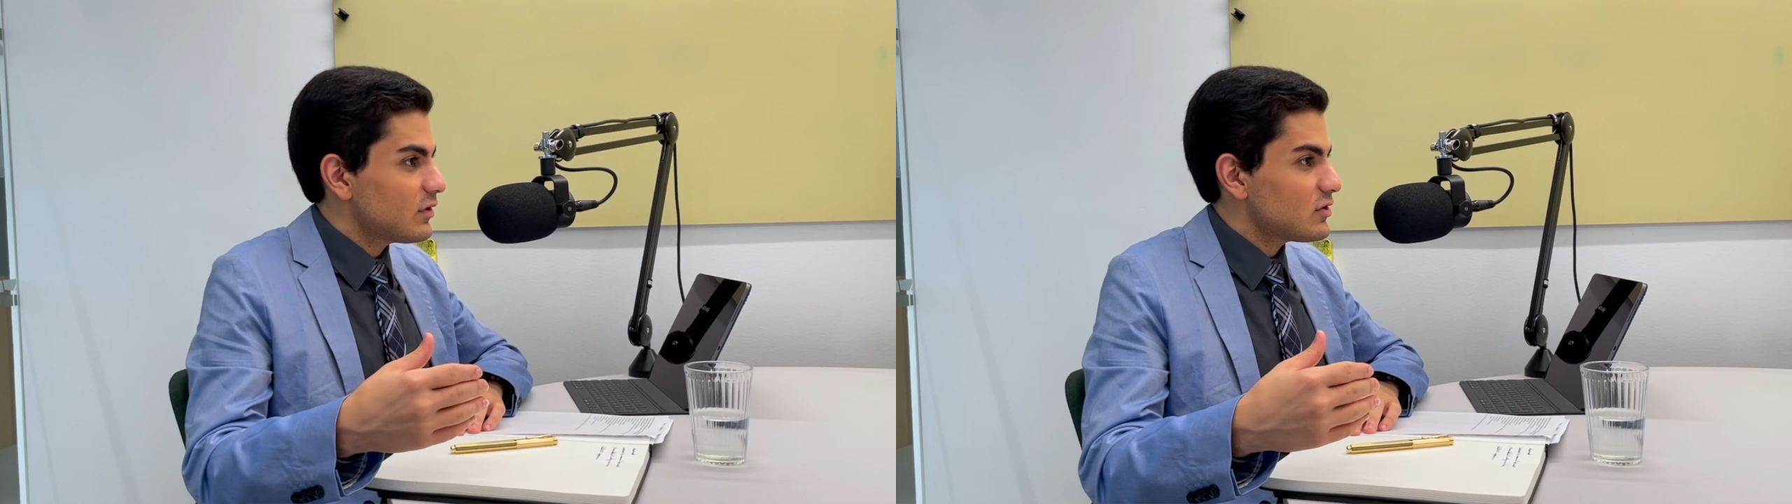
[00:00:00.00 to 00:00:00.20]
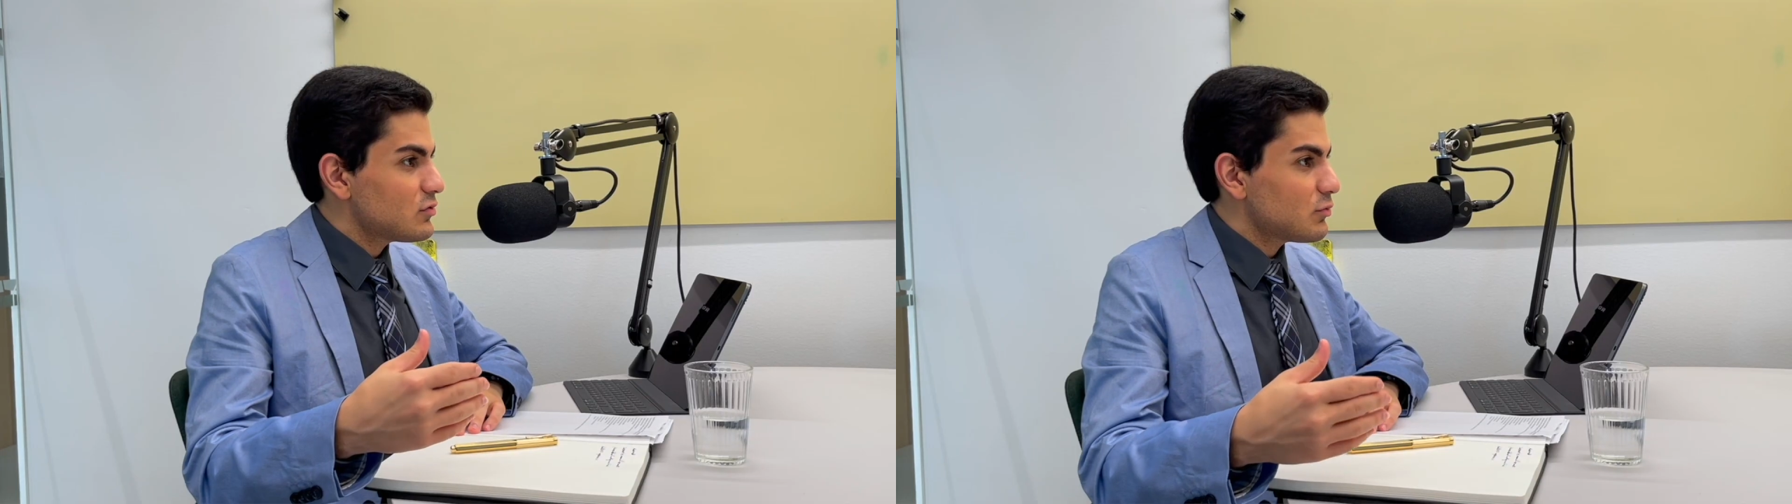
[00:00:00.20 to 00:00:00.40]

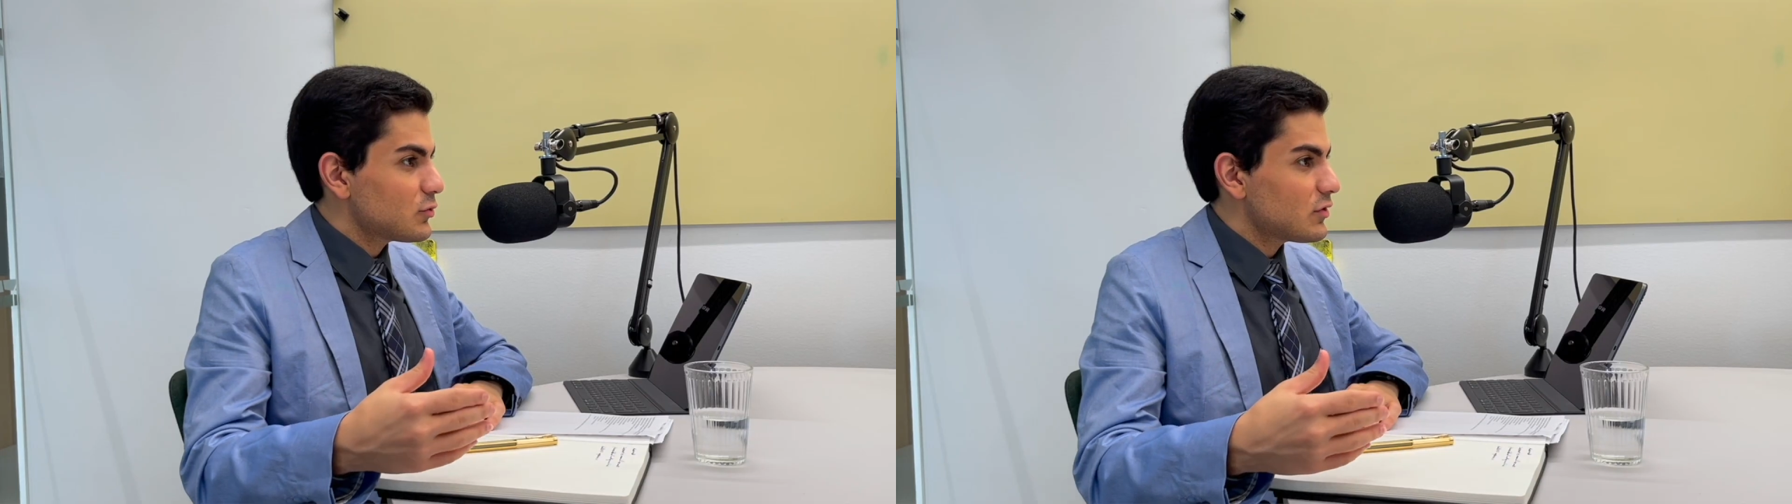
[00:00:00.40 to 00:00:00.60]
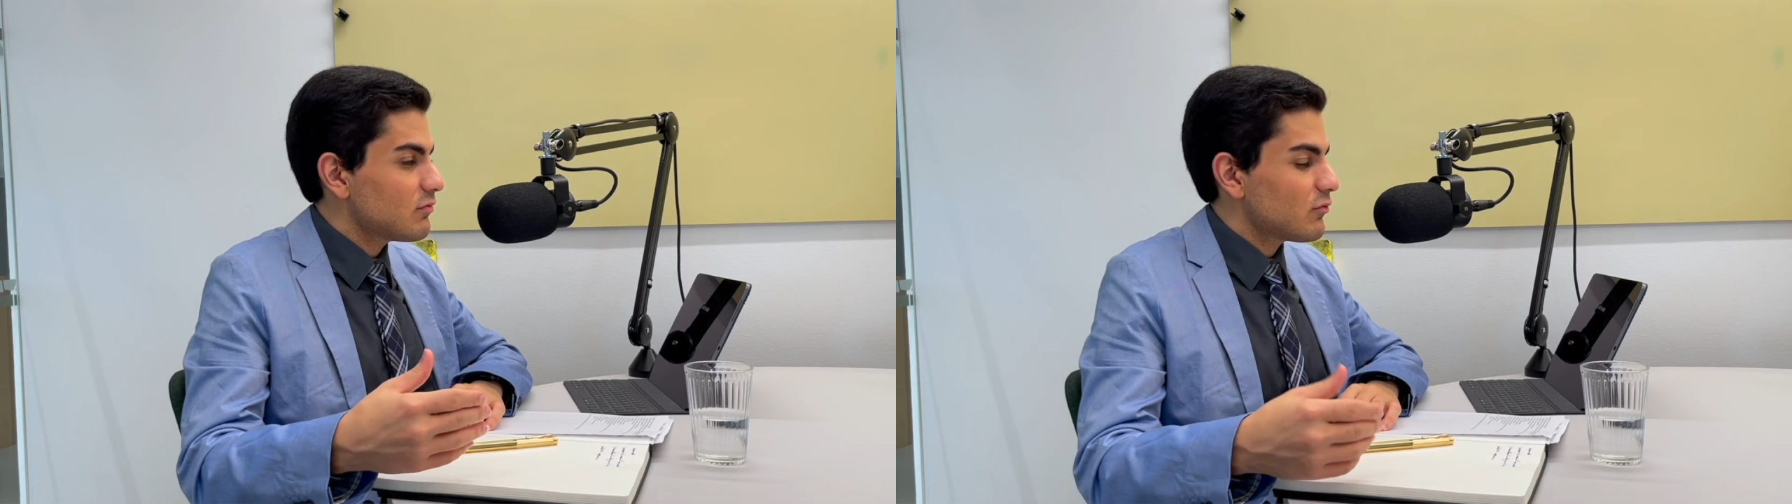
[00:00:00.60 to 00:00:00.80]
that you
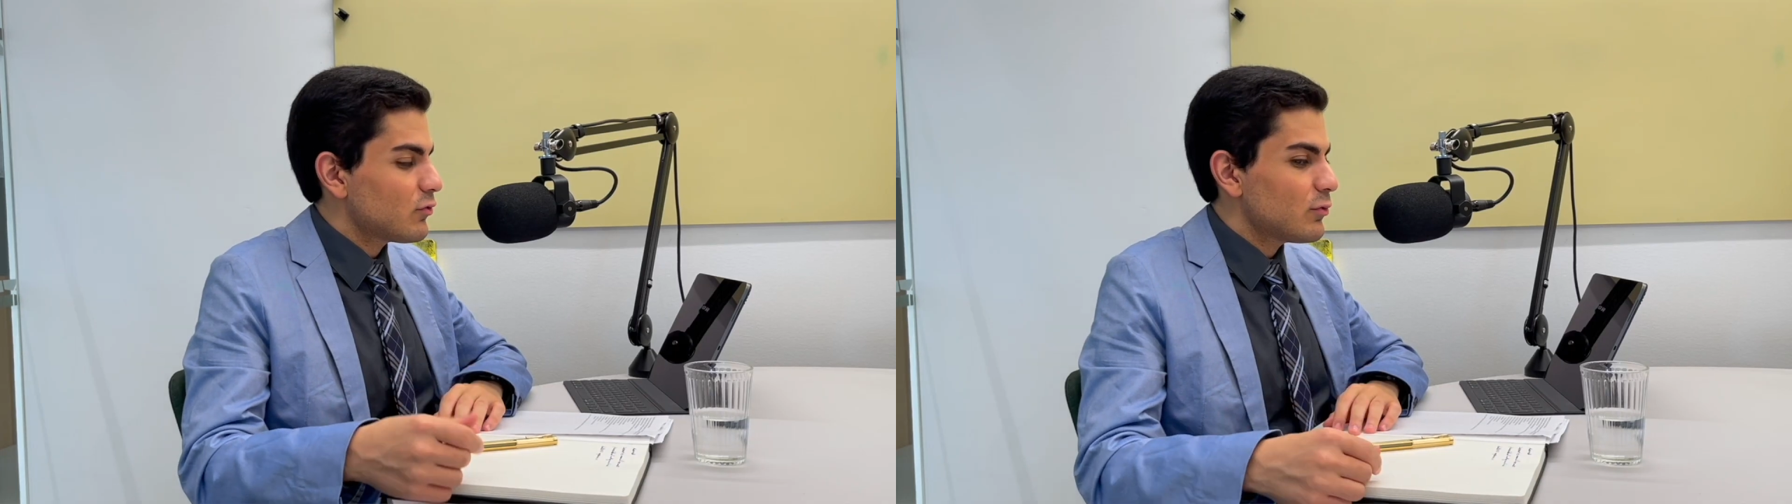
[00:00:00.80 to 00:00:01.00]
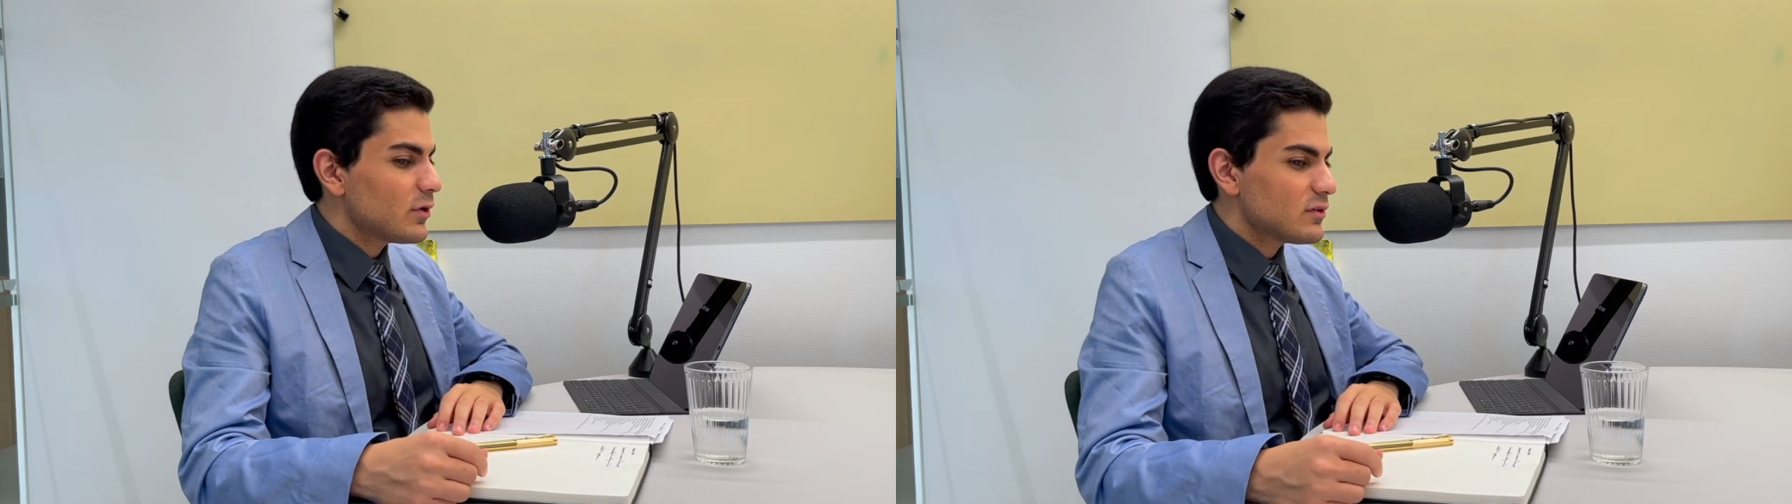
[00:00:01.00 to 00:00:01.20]
put them
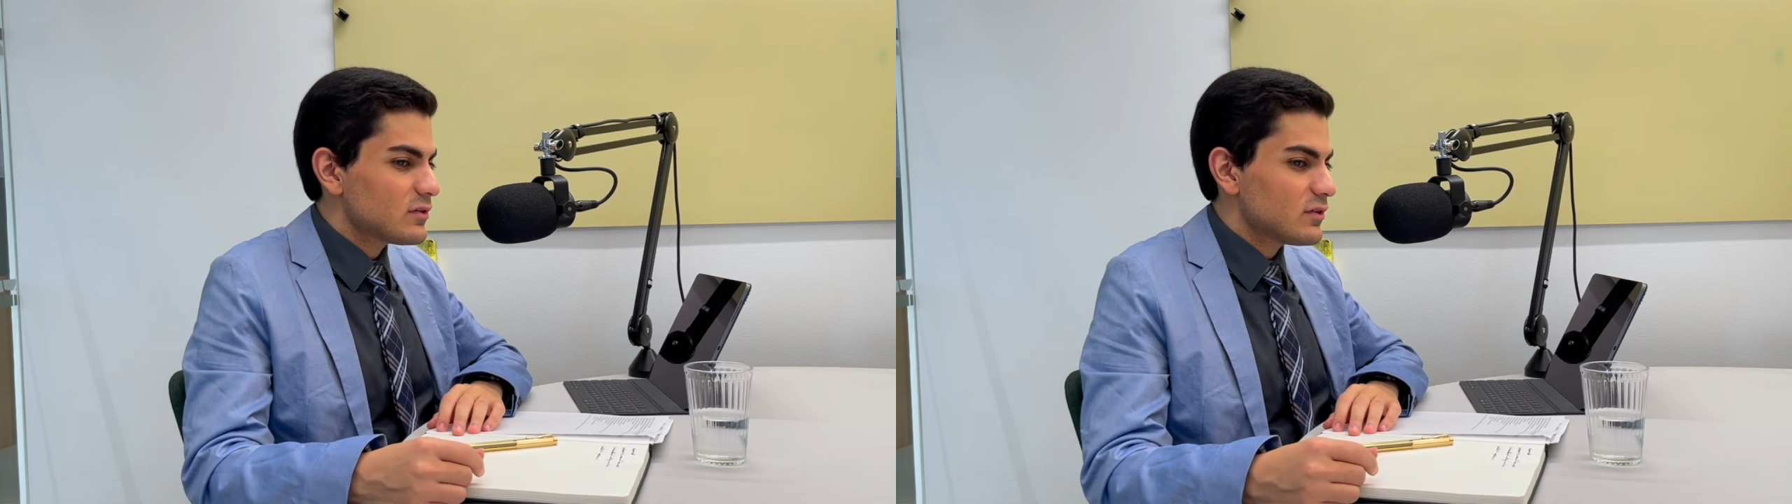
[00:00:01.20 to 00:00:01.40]
through it.